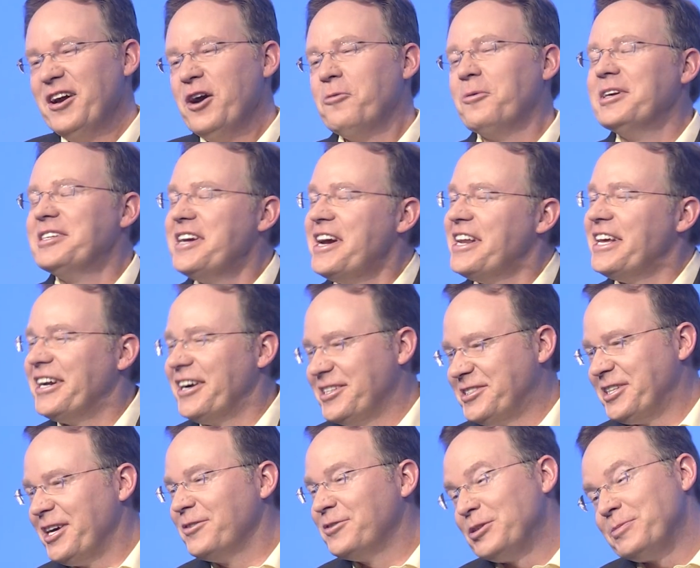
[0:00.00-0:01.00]
We're dating
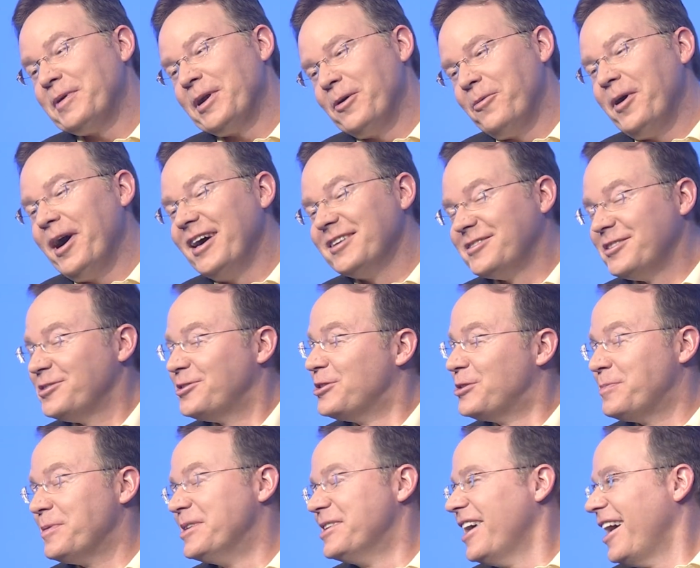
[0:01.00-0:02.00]
ourselves. It's been a while since the
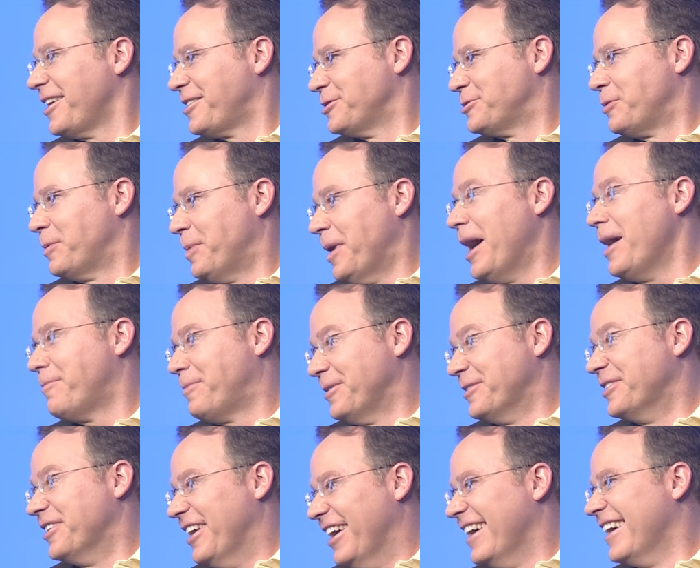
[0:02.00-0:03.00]
Spin Doctors were
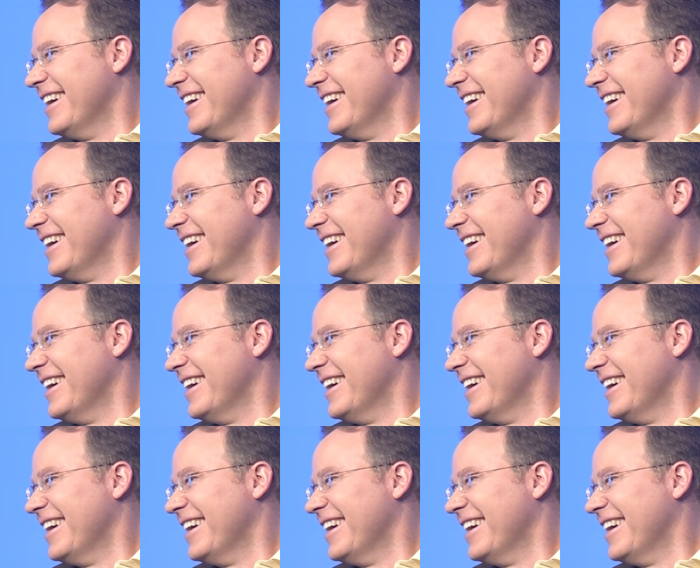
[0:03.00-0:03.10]
popular.